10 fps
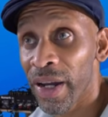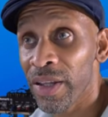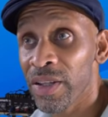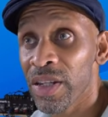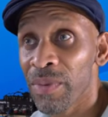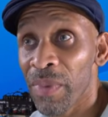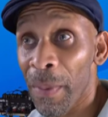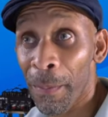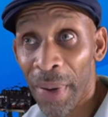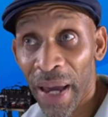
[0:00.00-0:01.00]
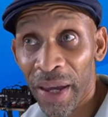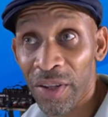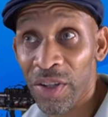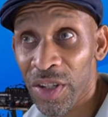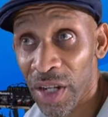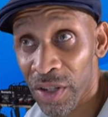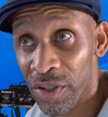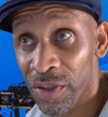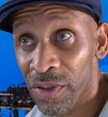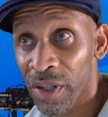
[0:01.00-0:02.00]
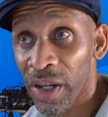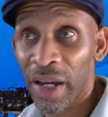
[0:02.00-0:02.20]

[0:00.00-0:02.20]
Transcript: I can see my package center.